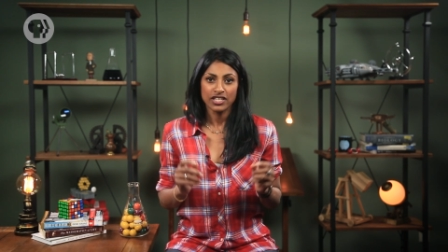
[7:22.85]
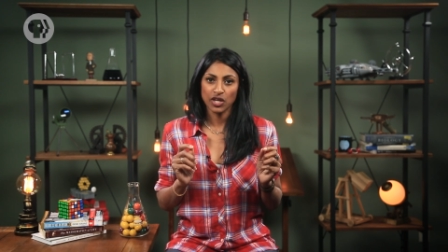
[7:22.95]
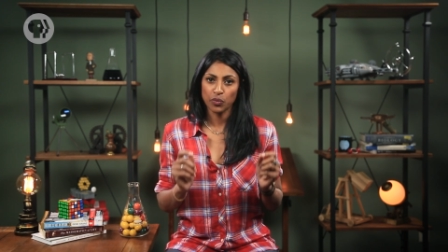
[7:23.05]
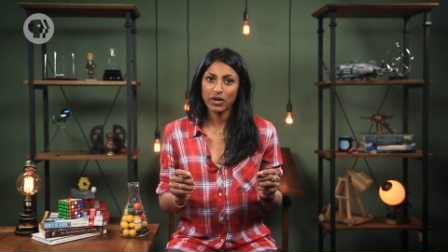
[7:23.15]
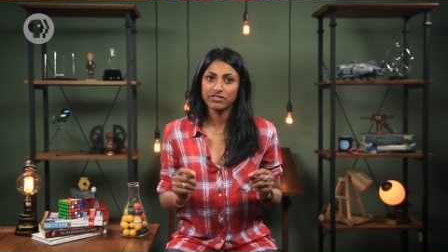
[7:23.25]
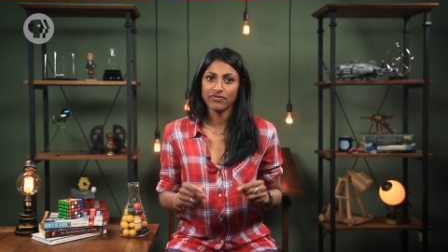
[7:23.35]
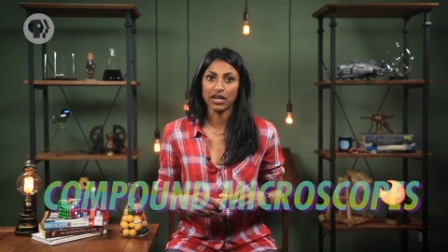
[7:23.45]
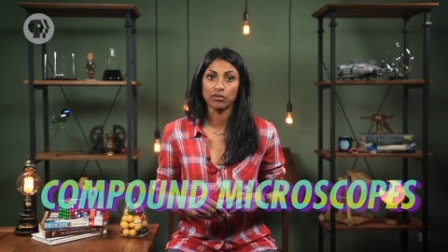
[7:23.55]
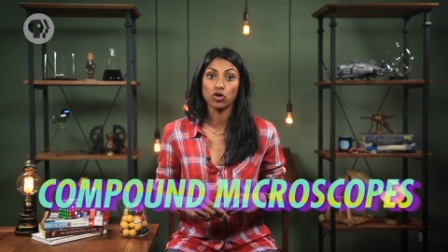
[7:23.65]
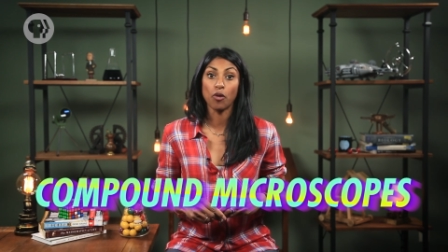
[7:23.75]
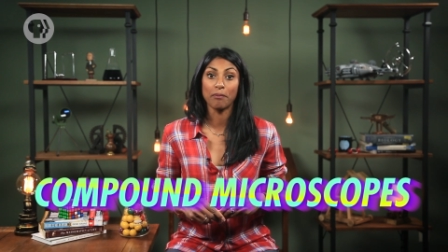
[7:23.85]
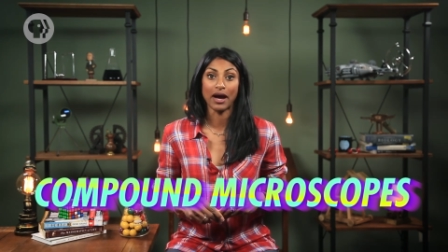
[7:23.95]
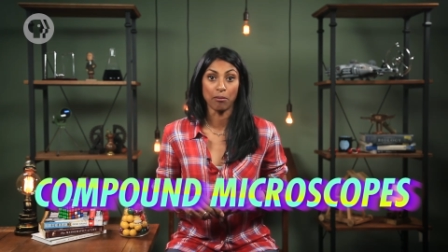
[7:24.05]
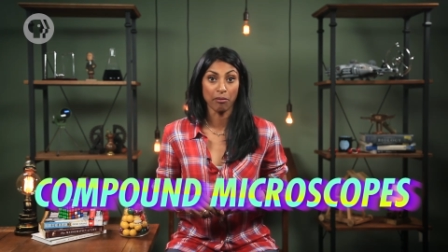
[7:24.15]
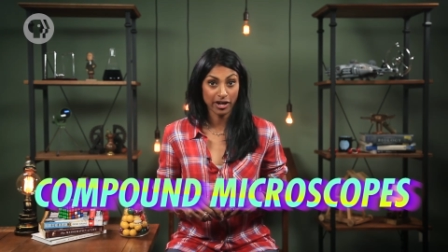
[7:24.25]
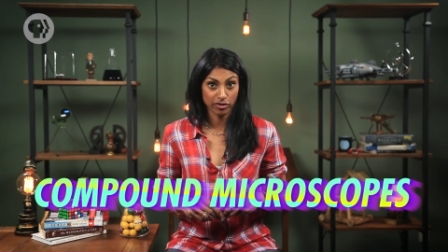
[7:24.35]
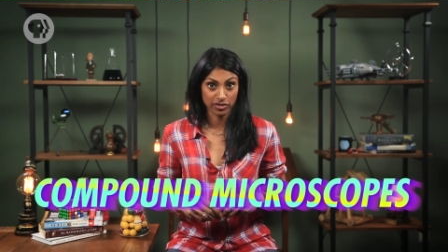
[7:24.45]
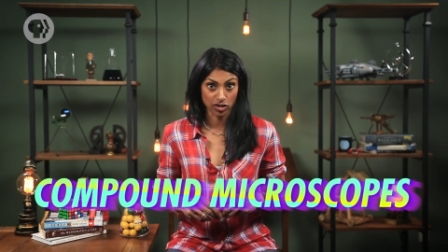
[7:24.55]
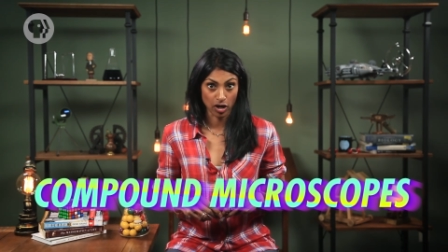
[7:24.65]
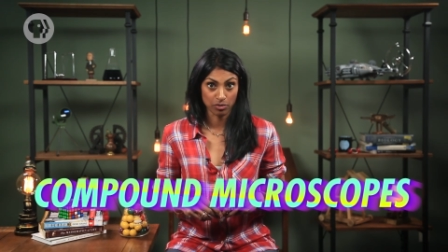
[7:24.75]
so we've developed compound
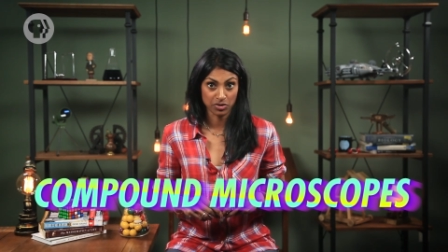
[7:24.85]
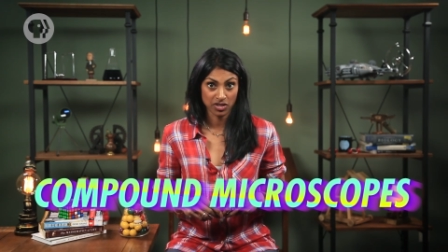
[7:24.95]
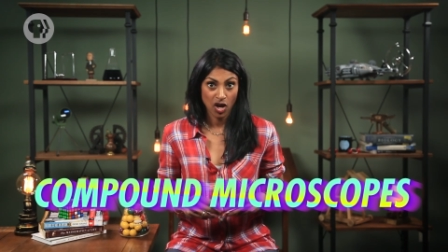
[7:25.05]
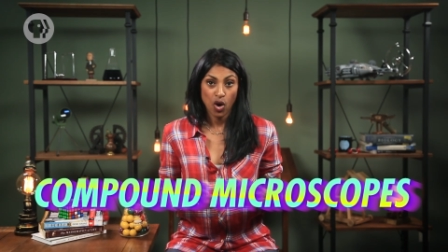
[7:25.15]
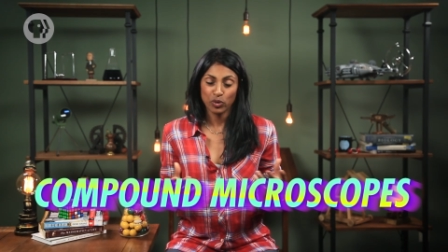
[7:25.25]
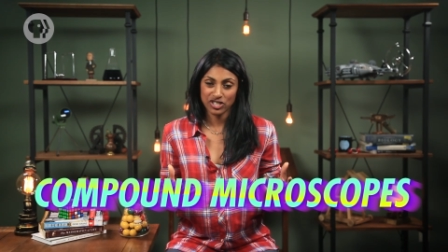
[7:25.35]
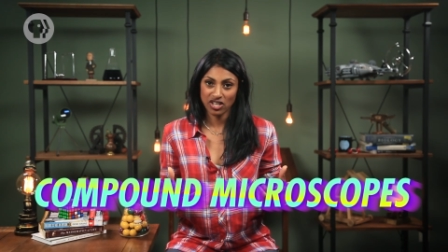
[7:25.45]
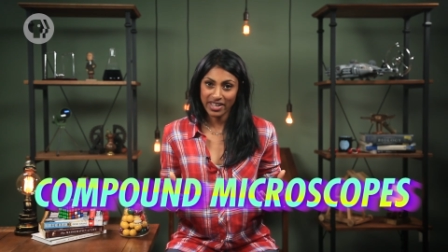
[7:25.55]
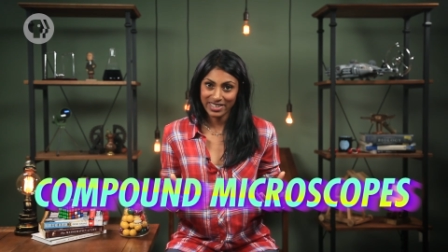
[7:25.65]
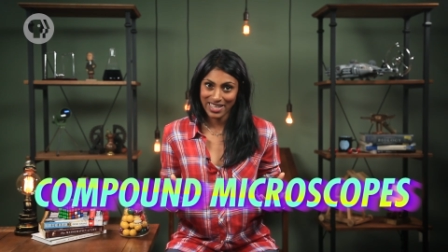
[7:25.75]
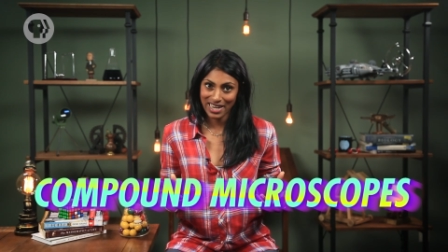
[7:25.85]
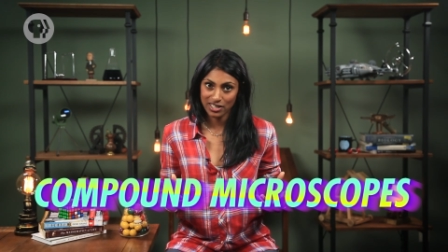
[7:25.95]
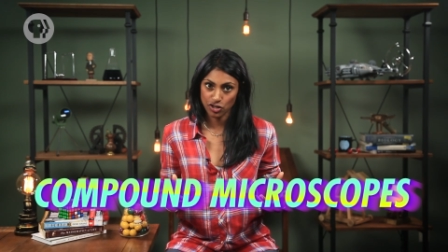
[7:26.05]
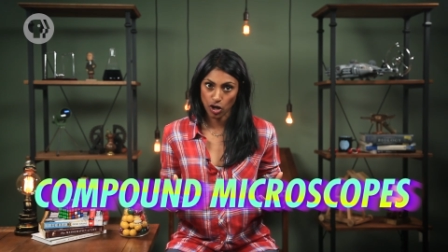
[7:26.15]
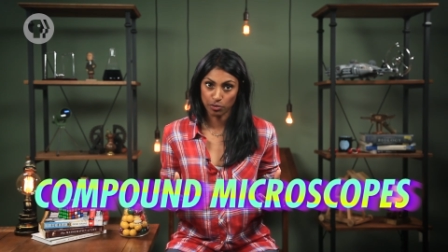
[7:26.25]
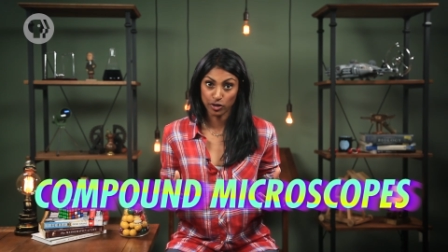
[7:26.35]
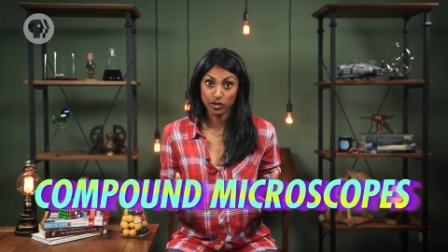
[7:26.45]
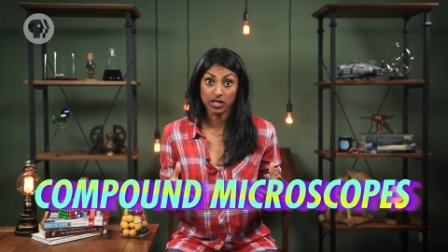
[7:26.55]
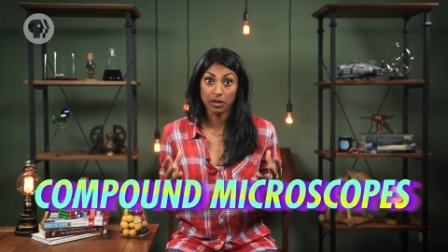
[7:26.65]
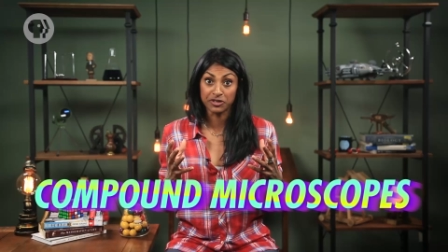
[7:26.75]
microscopes, which like a telescope
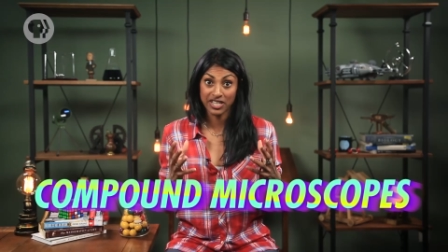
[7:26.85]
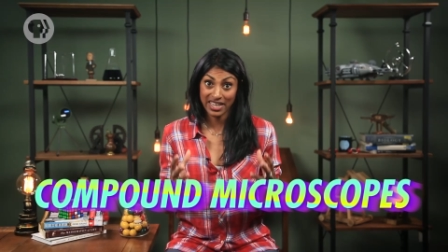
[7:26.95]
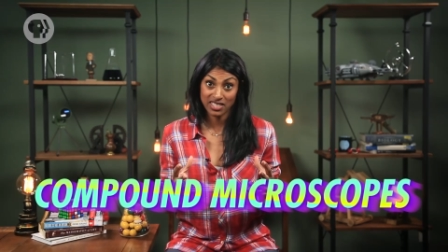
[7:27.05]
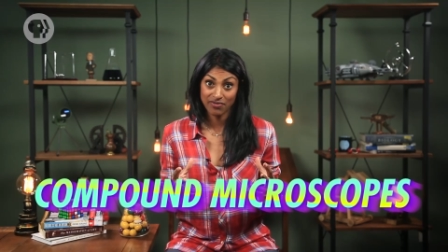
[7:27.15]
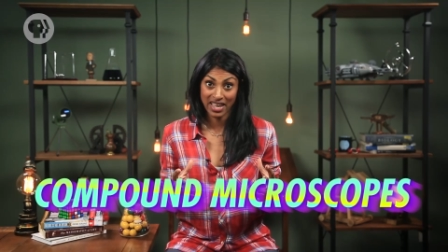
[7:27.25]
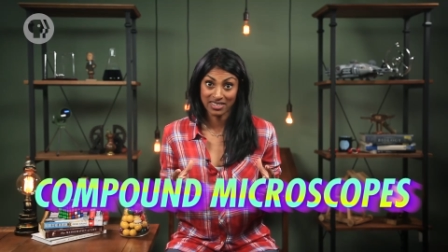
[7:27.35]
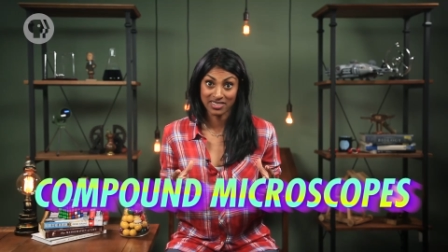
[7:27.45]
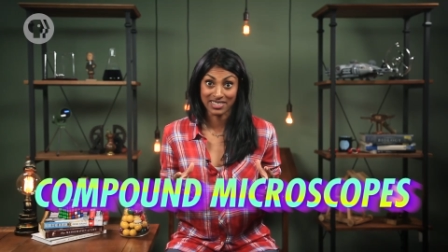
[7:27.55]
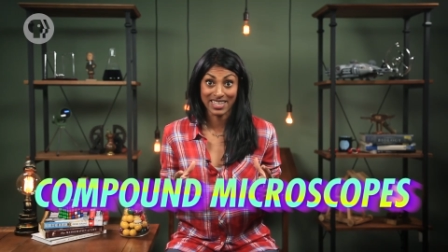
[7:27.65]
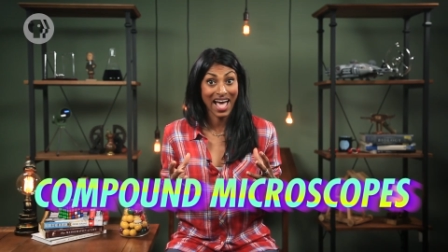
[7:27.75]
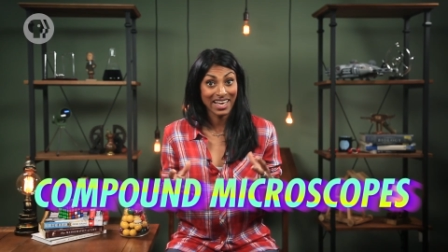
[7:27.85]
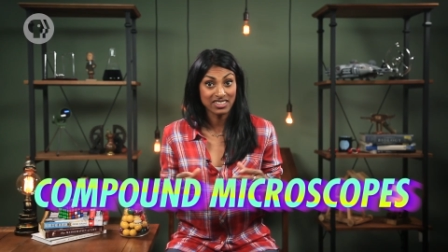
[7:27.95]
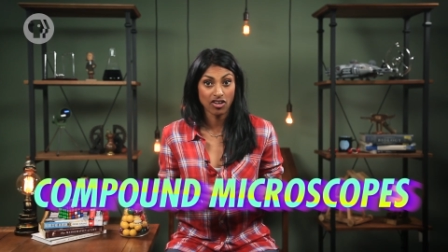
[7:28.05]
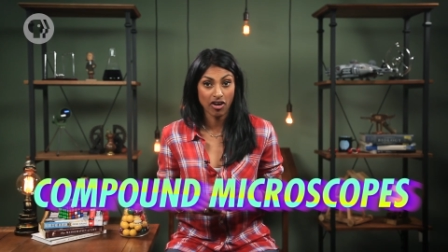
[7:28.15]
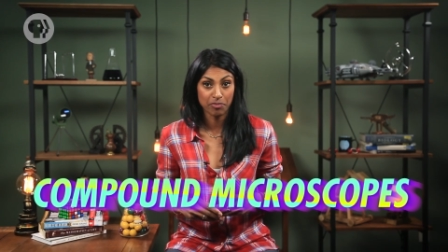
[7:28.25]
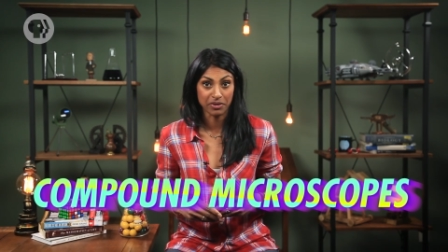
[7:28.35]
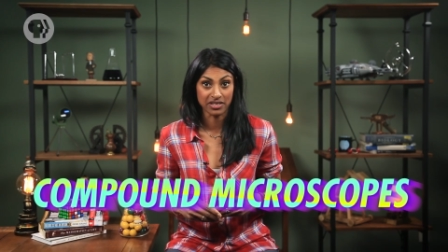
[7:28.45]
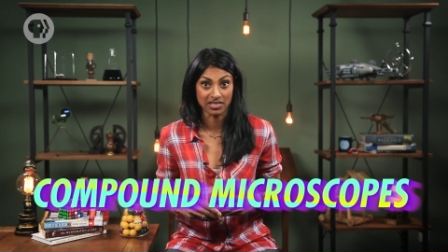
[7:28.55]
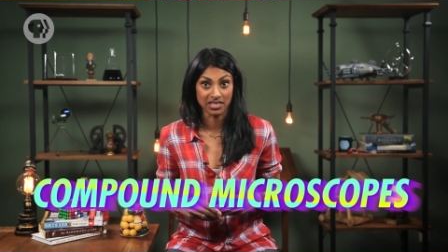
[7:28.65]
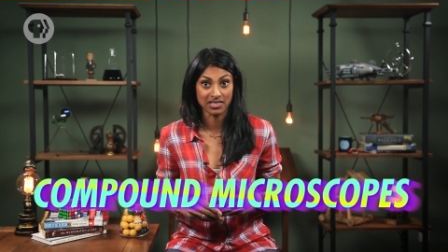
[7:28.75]
use objective lenses and
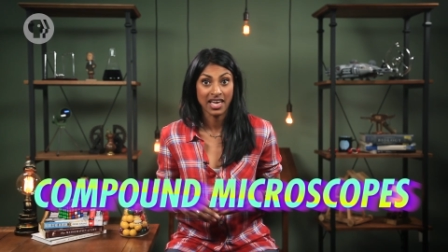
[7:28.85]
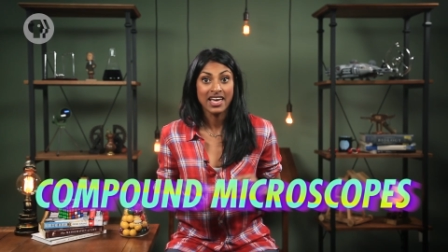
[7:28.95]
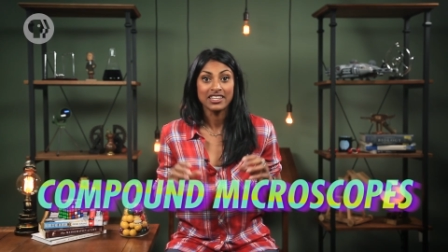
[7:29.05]
eyepieces